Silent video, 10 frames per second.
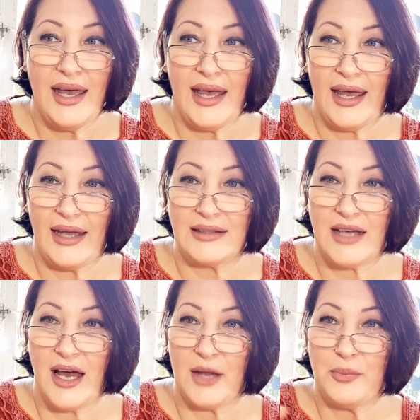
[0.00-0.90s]
and
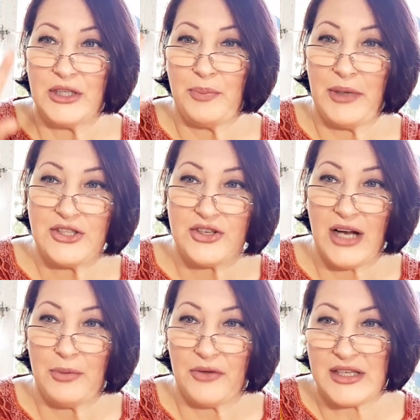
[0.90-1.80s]
I put a picture
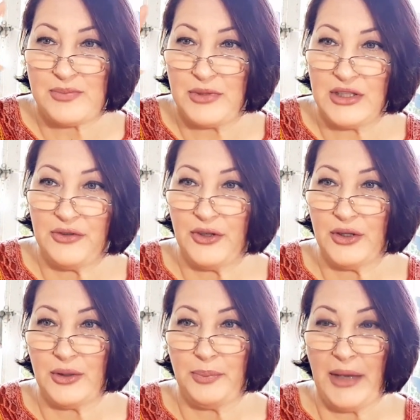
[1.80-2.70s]
up of this
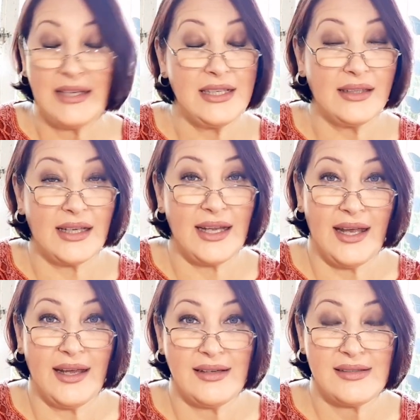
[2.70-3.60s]
beautiful painting that he
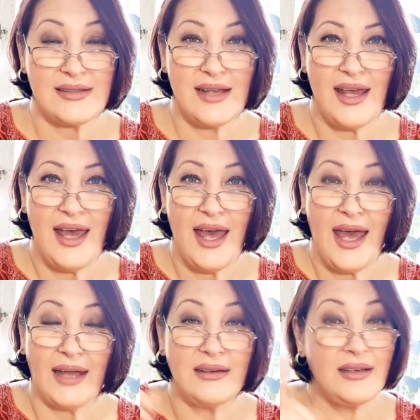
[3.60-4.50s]
has.
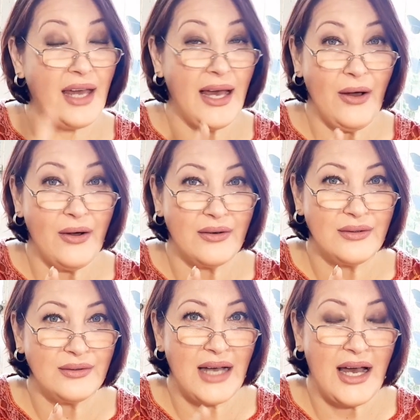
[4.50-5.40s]
And
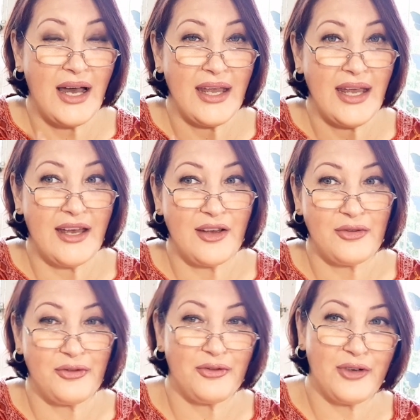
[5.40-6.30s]
now I
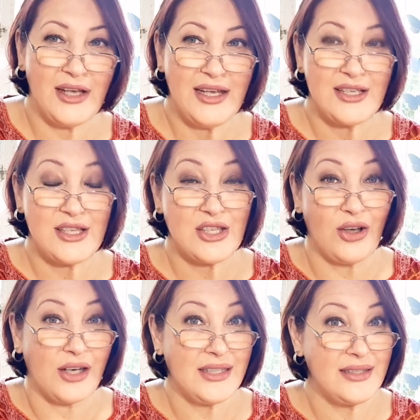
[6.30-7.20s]
have
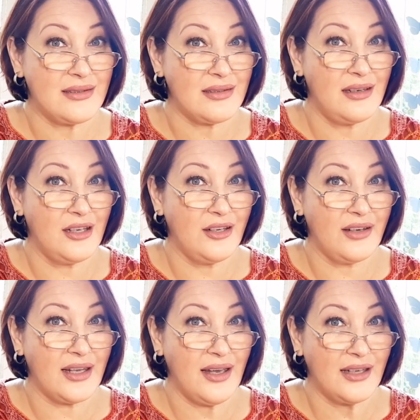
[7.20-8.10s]
started
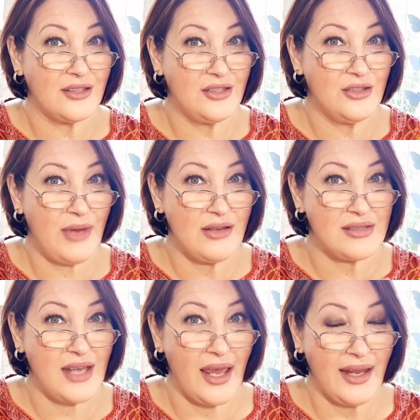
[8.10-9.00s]
learning how to do
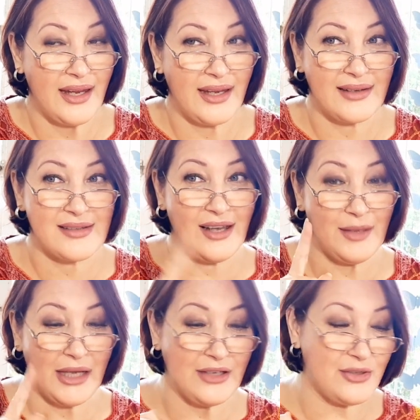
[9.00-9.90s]
mosaic. So
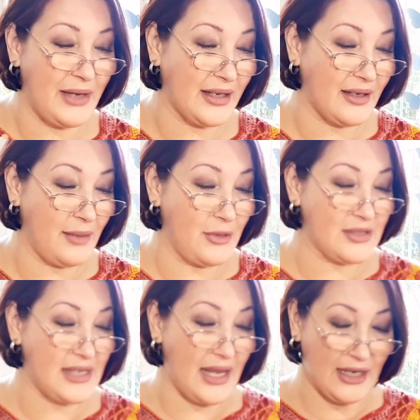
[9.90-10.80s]
I'm going to make a
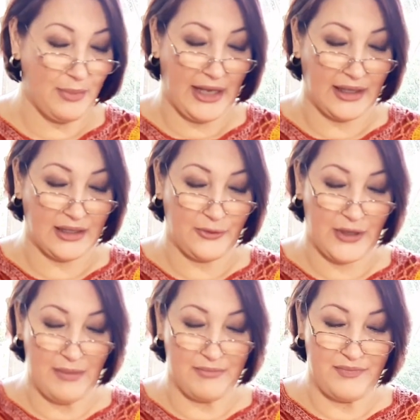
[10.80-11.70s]
mosaic blanket for
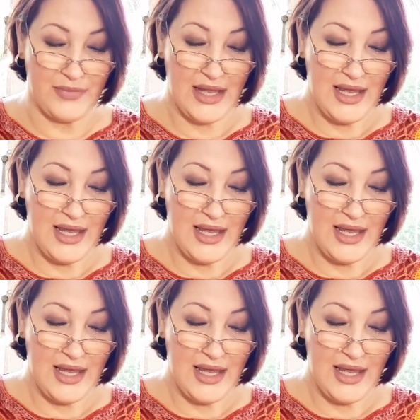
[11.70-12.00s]
him,